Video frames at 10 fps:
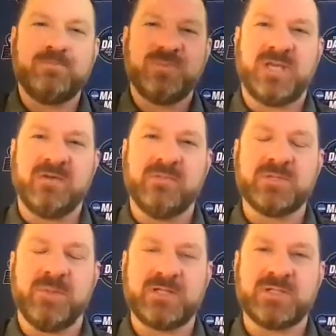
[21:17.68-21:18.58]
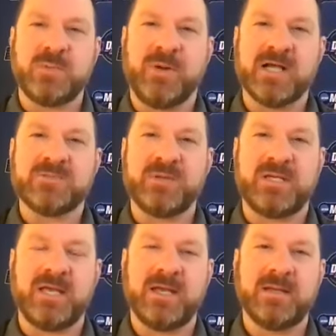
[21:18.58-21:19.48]
give them as much as we possibly
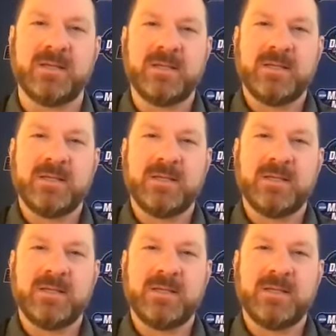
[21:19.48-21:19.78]
can.